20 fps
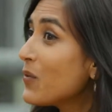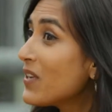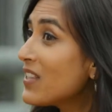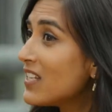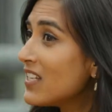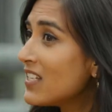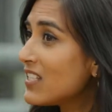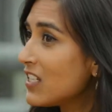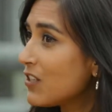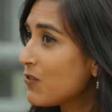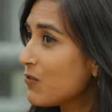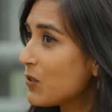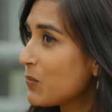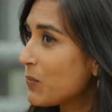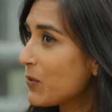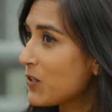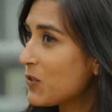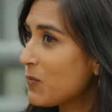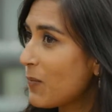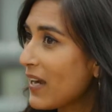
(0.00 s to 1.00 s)
with these
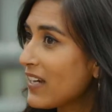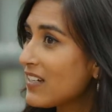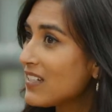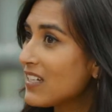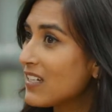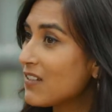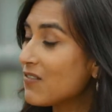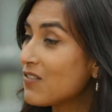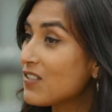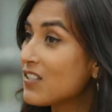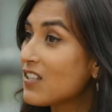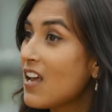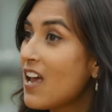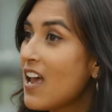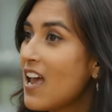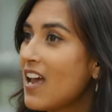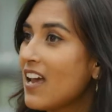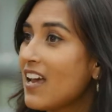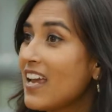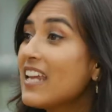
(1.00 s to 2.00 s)
different perspectives
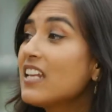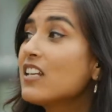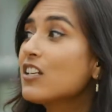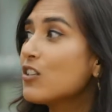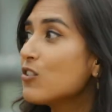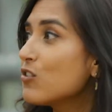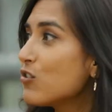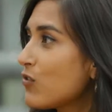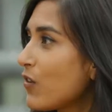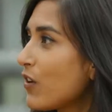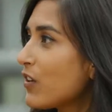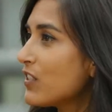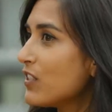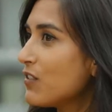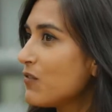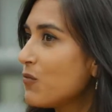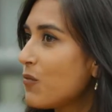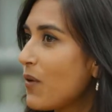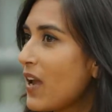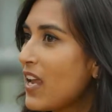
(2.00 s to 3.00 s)
in a
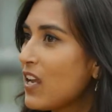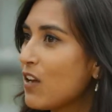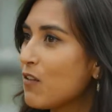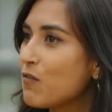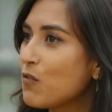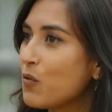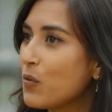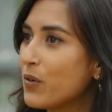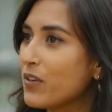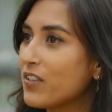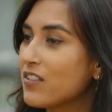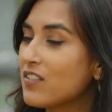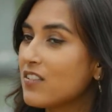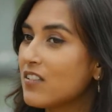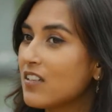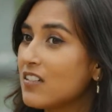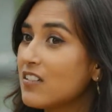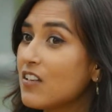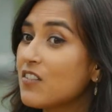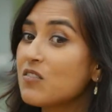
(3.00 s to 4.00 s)
constructive way, of
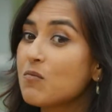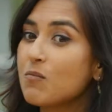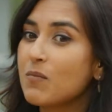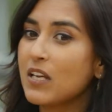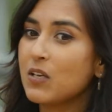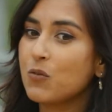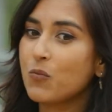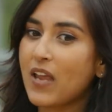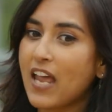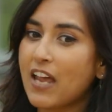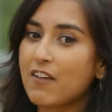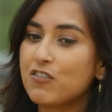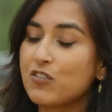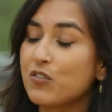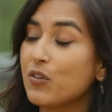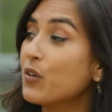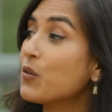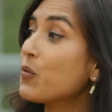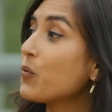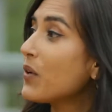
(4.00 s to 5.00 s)
course. It doesn't mean we have
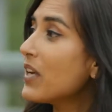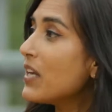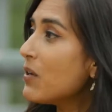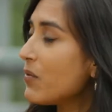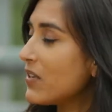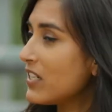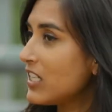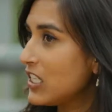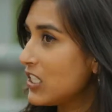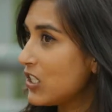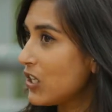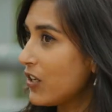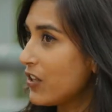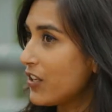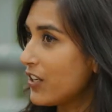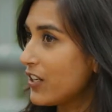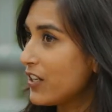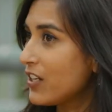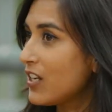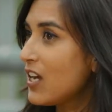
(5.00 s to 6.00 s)
to agree with each
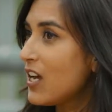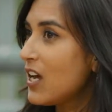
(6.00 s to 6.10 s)
other.